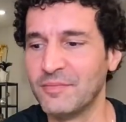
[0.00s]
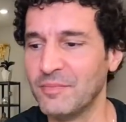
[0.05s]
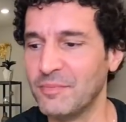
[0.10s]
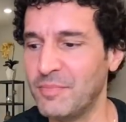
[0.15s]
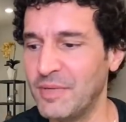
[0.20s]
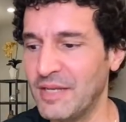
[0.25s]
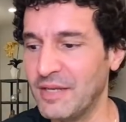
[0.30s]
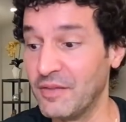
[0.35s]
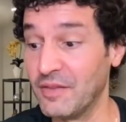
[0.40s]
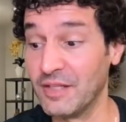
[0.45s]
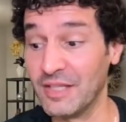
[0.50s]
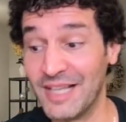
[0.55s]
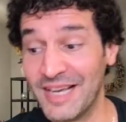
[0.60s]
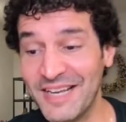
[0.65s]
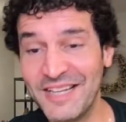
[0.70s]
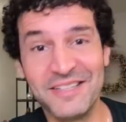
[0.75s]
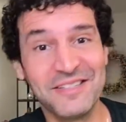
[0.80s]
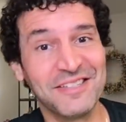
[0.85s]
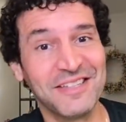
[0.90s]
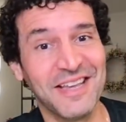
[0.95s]
being the
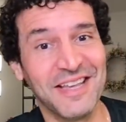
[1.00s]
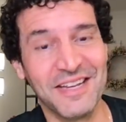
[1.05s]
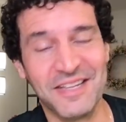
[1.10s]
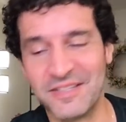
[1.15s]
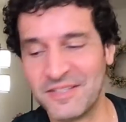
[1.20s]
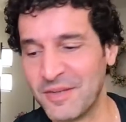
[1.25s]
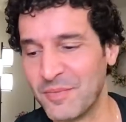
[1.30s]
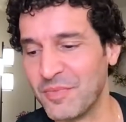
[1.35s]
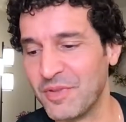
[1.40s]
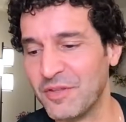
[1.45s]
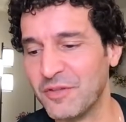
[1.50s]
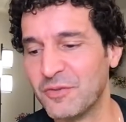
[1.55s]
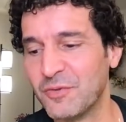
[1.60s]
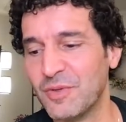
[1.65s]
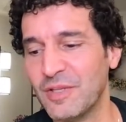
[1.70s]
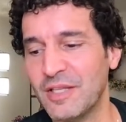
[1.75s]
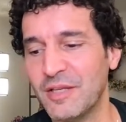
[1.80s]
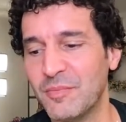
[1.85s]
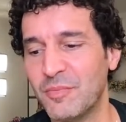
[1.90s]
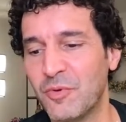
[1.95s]
Lionsgate, it's something that's
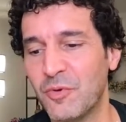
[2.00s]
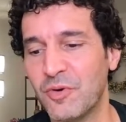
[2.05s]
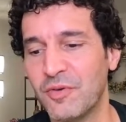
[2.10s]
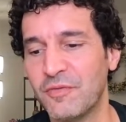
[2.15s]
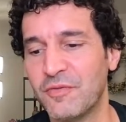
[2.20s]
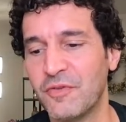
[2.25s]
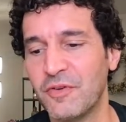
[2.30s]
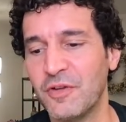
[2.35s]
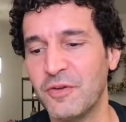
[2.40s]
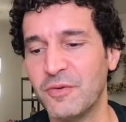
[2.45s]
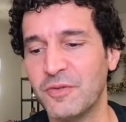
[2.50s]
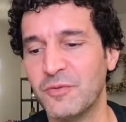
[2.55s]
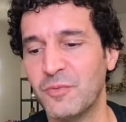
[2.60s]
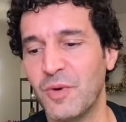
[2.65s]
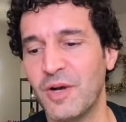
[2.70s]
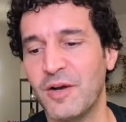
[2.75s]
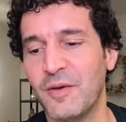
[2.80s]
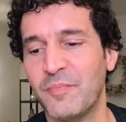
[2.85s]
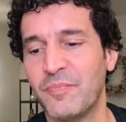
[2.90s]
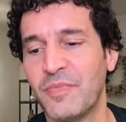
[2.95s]
really important for you as
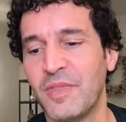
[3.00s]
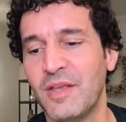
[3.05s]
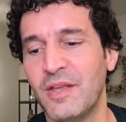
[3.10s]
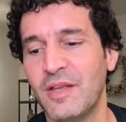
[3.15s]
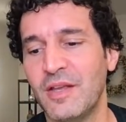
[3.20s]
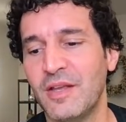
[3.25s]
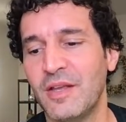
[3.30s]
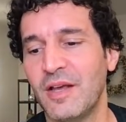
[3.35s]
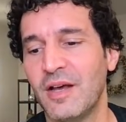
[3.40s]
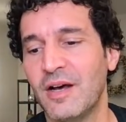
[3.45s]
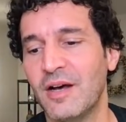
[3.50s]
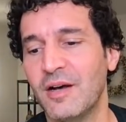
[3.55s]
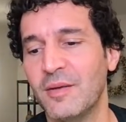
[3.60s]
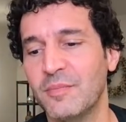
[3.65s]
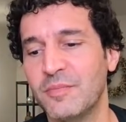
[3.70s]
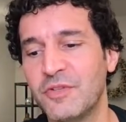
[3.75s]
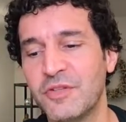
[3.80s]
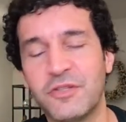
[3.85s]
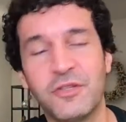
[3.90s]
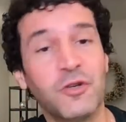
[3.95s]
well.
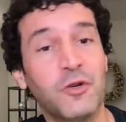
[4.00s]
Just a